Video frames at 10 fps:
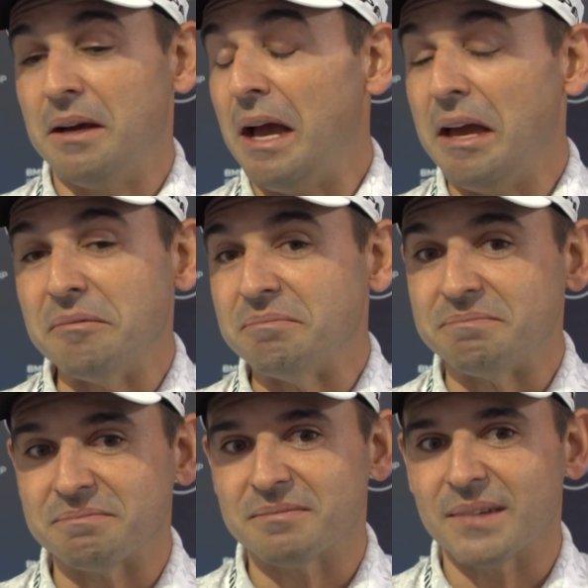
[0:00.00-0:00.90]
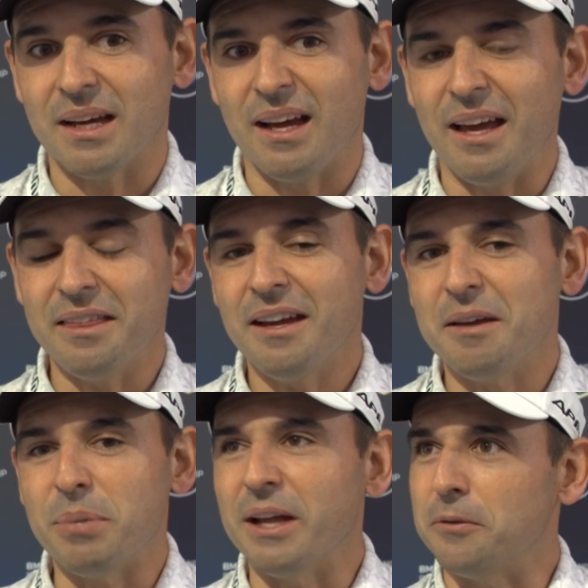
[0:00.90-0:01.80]
I think
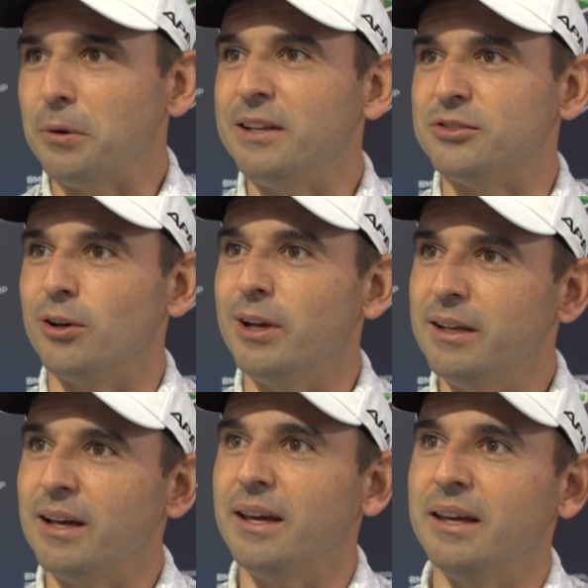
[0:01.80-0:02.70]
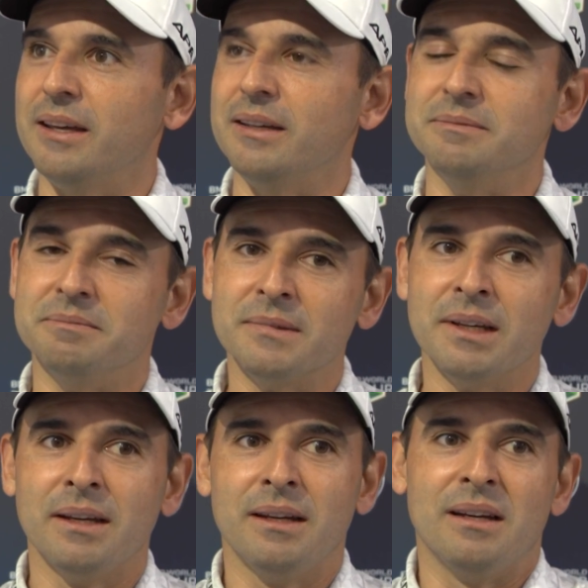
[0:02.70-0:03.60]
I'm playing really solid.
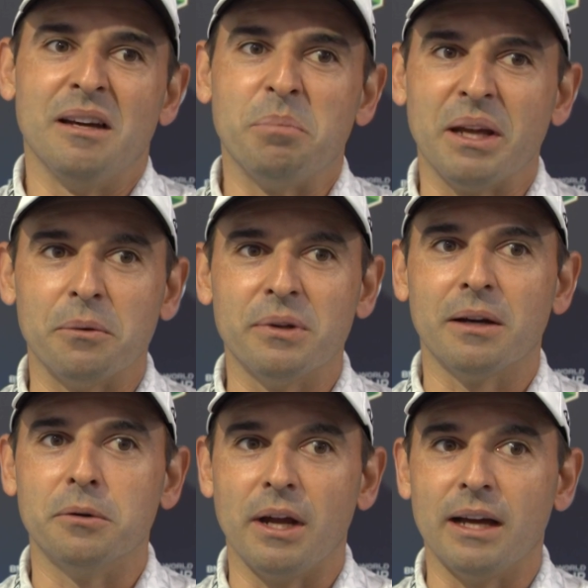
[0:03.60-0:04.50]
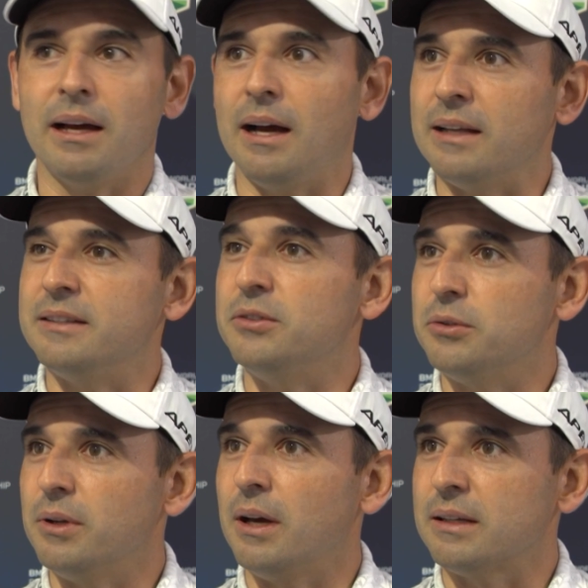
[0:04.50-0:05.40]
I'm playing with a good
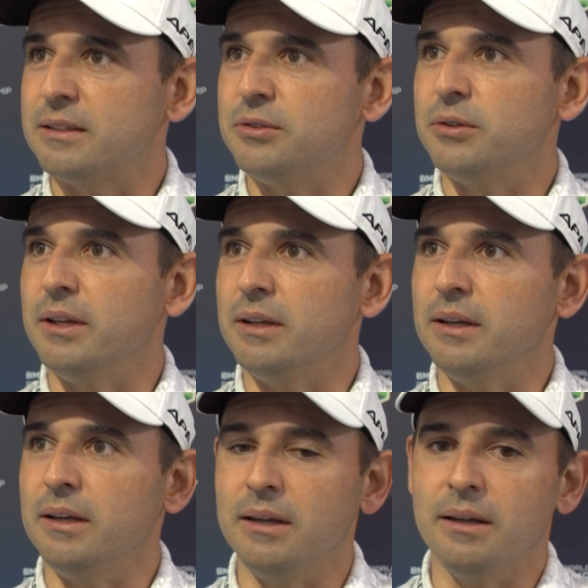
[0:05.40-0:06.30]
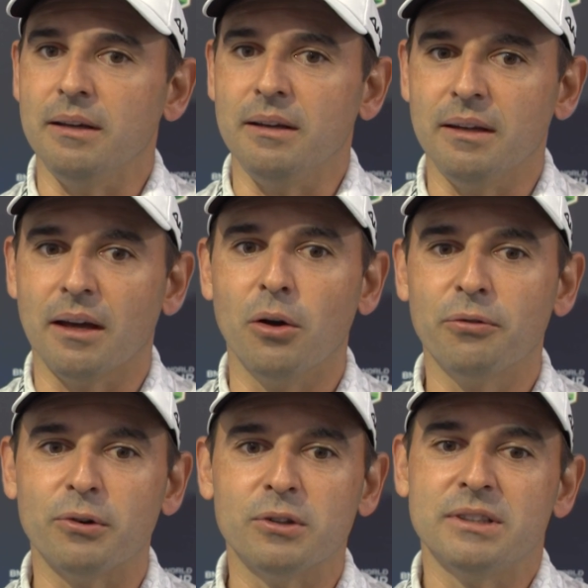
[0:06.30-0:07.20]
attitude in the
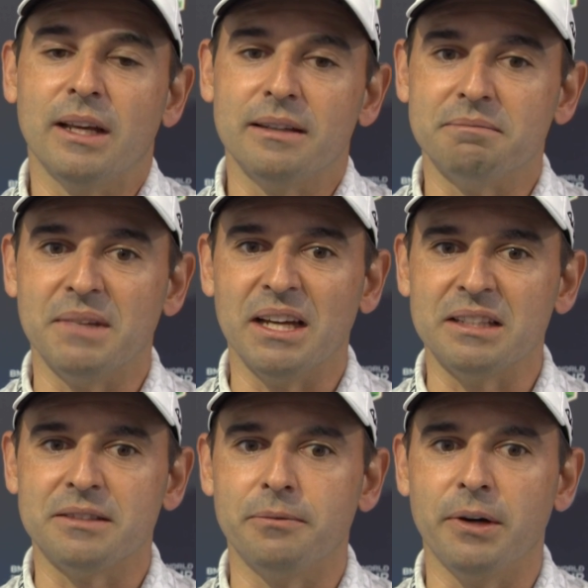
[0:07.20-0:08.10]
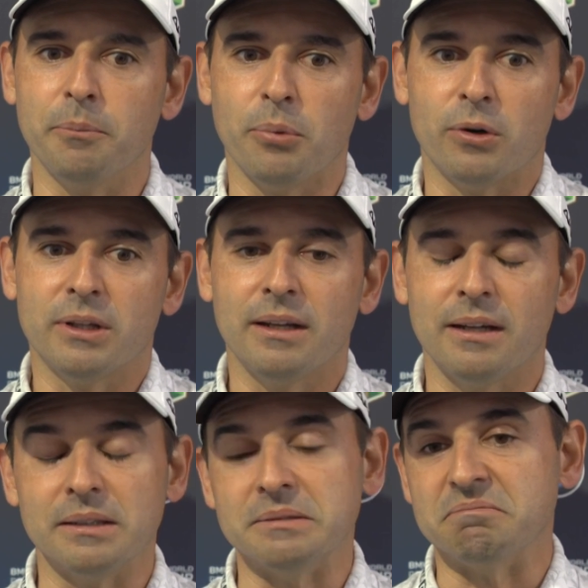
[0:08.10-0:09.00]
golf course. That's very important,
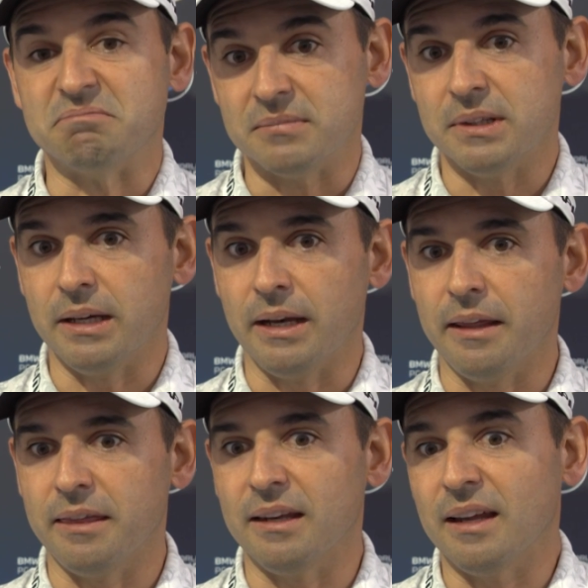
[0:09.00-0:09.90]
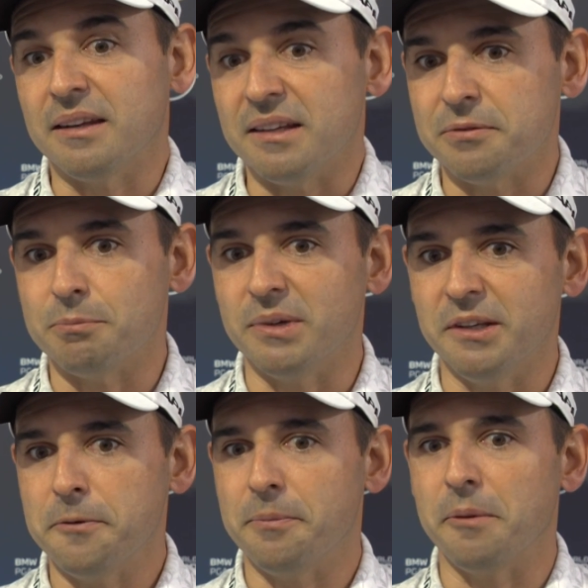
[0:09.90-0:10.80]
and I think that
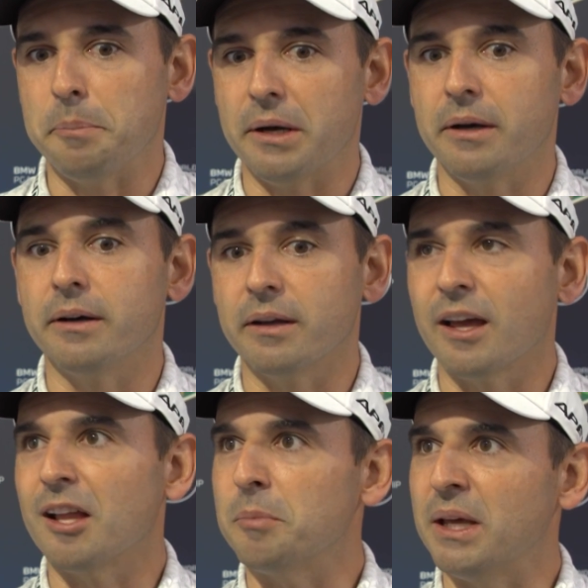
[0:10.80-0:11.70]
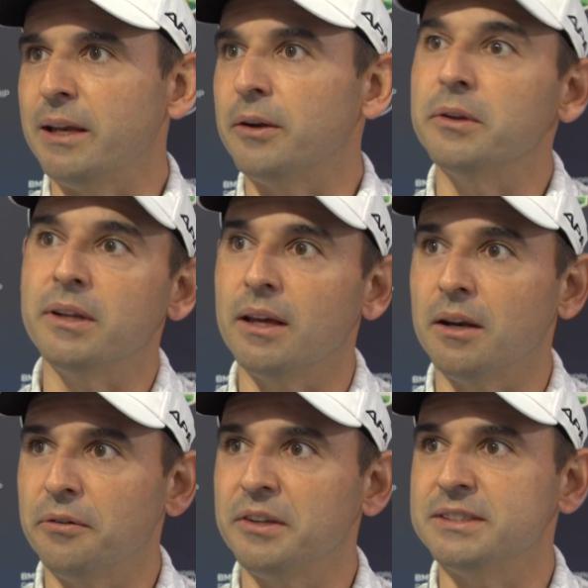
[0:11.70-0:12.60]
if my putter helped me a little in the end
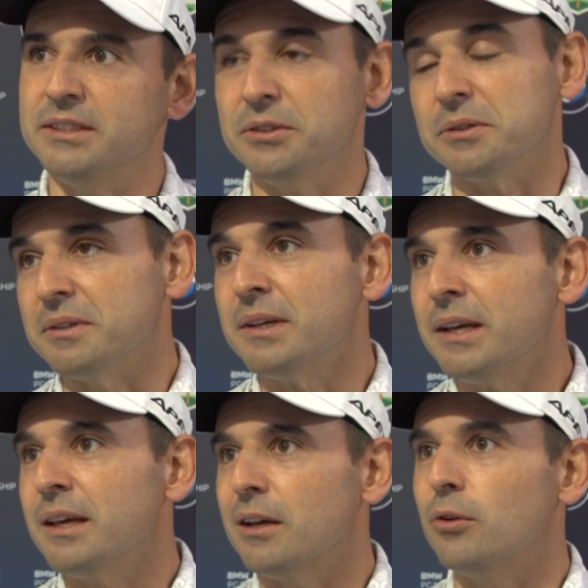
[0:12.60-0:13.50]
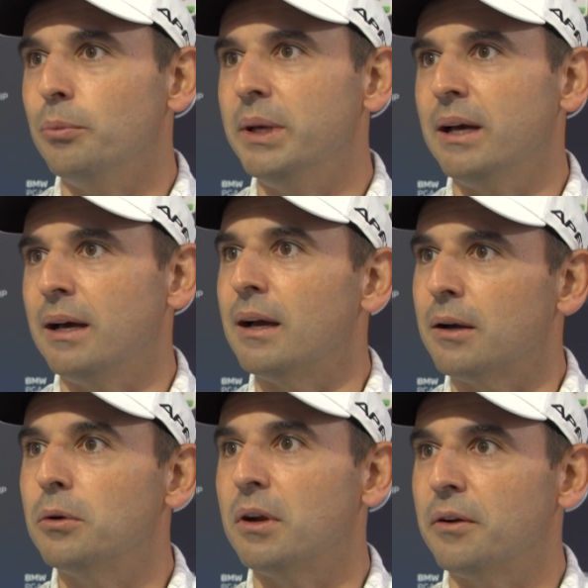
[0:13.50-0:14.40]
of the season, could be a
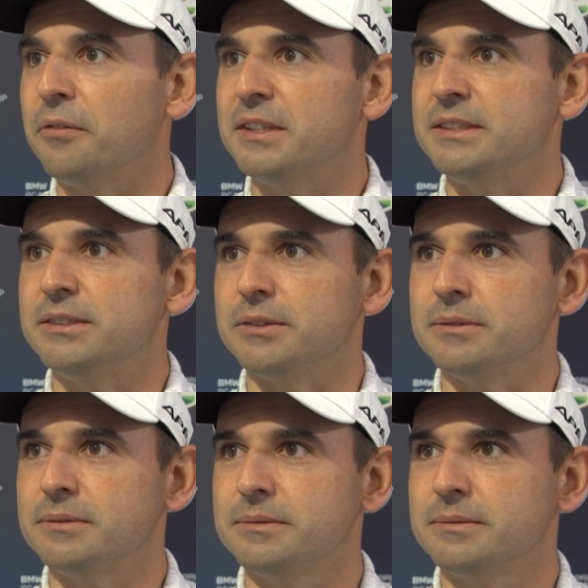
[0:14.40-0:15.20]
good end of the season.